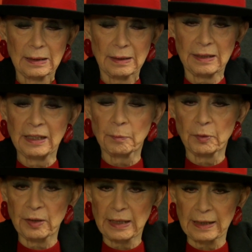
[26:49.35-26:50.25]
The number
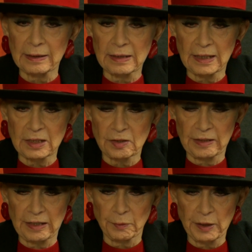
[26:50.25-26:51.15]
to get in touch.
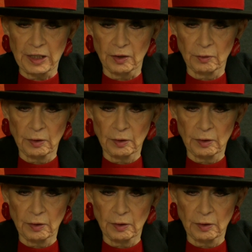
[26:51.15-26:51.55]
There we go.